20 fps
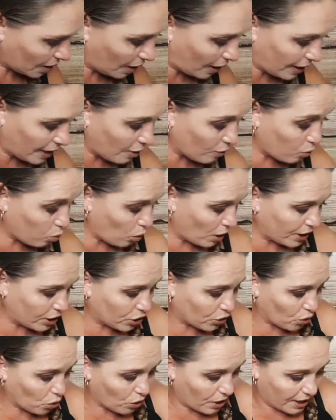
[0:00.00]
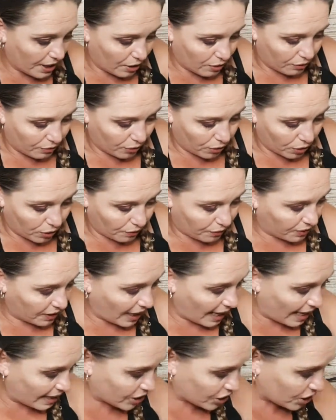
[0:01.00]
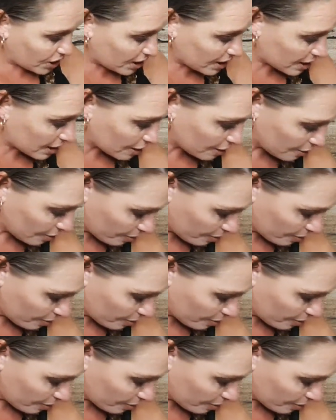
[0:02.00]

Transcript: I have one drawer now full of lashes.